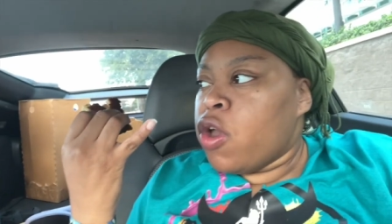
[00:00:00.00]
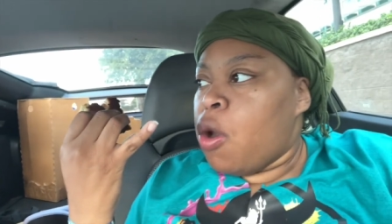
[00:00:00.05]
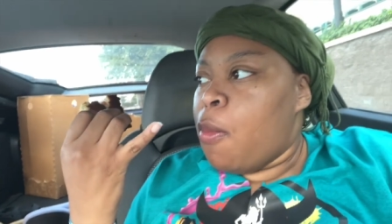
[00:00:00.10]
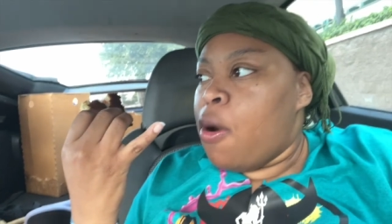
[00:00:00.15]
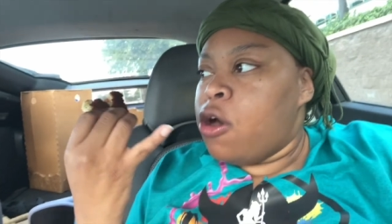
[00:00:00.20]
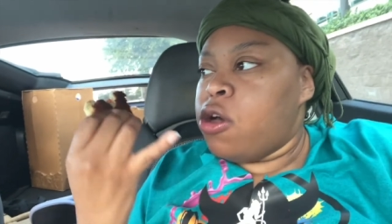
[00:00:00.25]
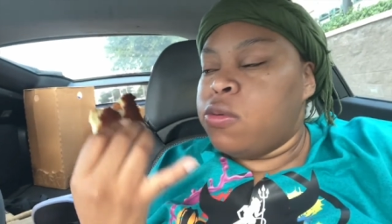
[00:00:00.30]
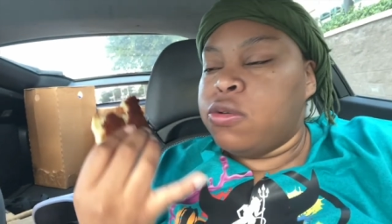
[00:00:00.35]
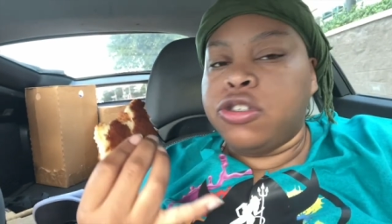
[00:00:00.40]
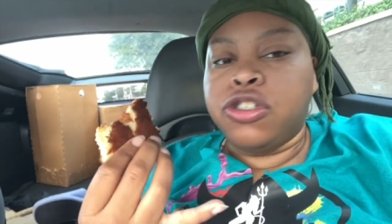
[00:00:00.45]
My
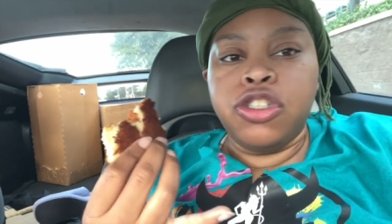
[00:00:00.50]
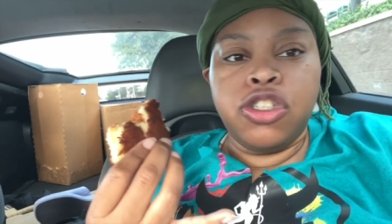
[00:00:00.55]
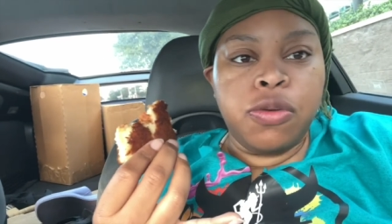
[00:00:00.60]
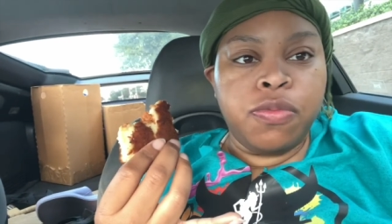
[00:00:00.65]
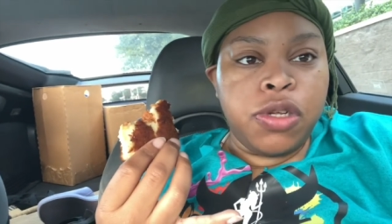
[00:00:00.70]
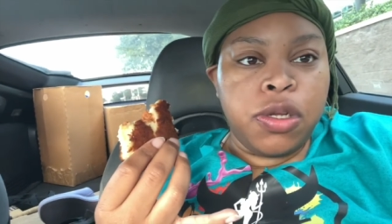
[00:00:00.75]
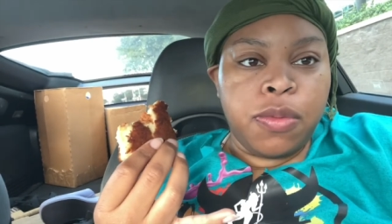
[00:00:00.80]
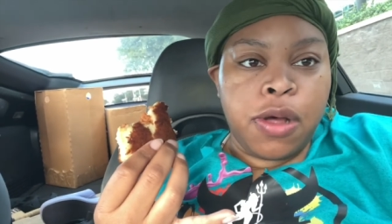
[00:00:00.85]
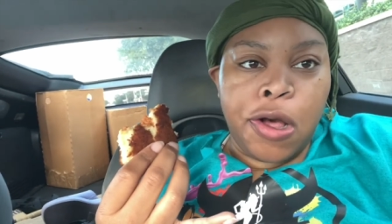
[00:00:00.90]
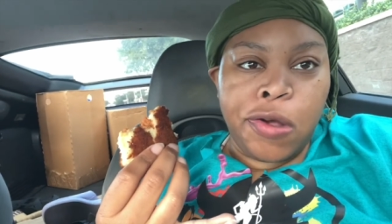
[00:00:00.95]
homegirl told
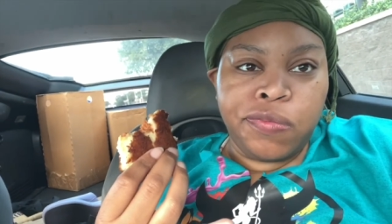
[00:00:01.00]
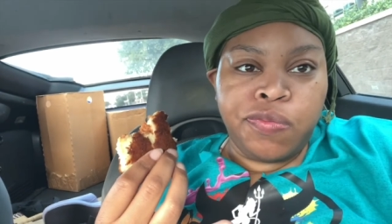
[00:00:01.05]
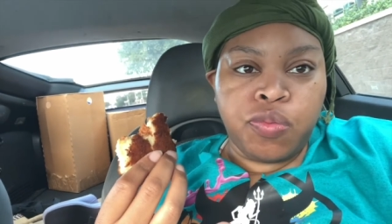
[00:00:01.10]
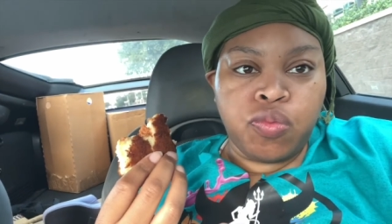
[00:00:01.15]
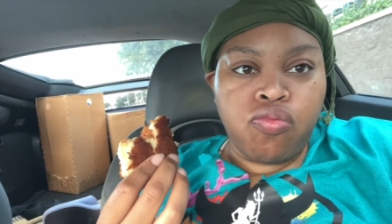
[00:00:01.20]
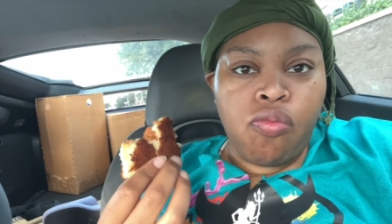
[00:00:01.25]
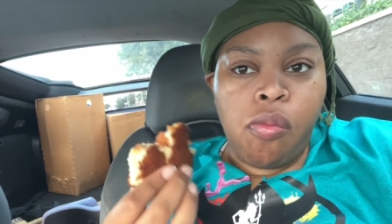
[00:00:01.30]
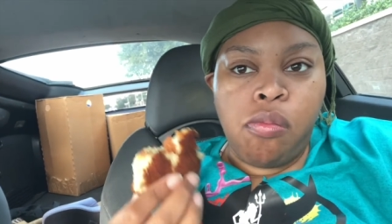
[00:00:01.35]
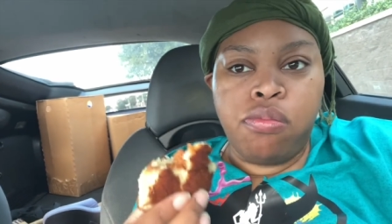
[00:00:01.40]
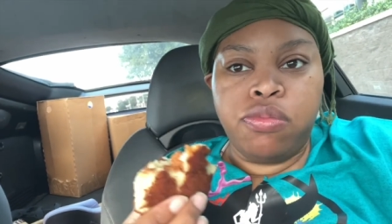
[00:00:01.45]
me about
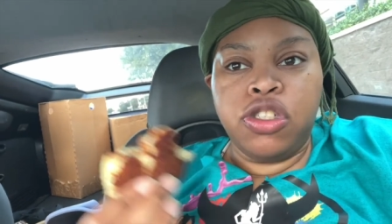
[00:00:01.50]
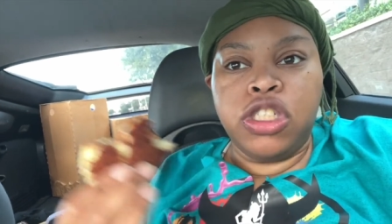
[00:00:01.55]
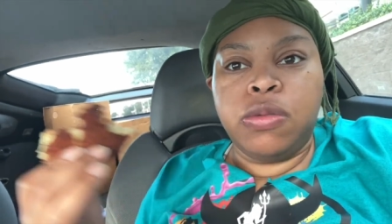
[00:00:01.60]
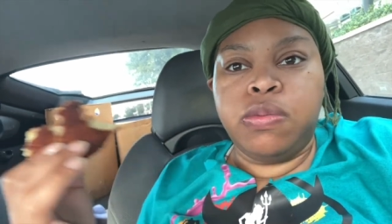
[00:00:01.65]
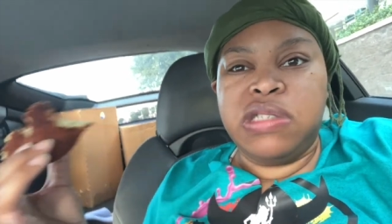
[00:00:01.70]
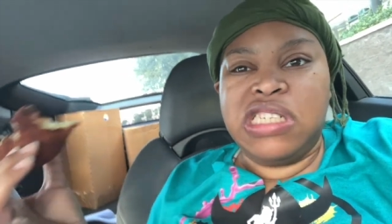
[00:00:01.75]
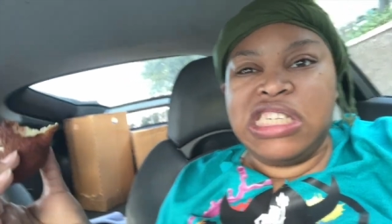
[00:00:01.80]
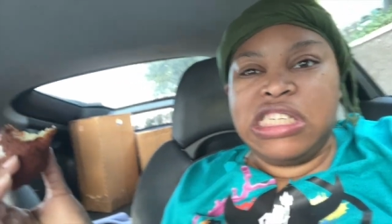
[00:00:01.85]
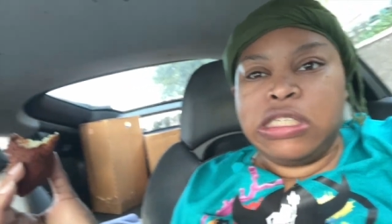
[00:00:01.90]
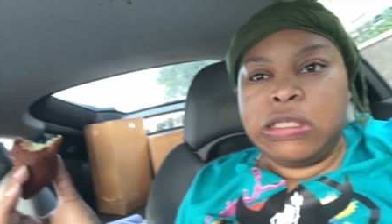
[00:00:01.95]
this
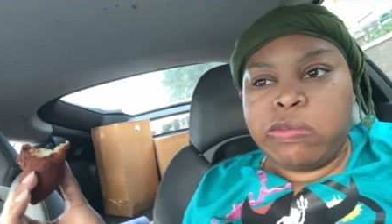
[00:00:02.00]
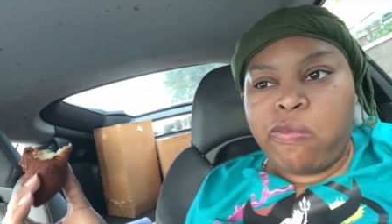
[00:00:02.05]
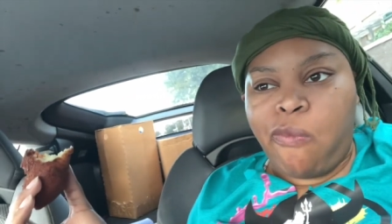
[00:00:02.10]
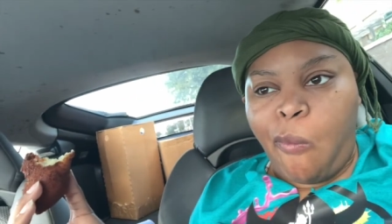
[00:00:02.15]
place,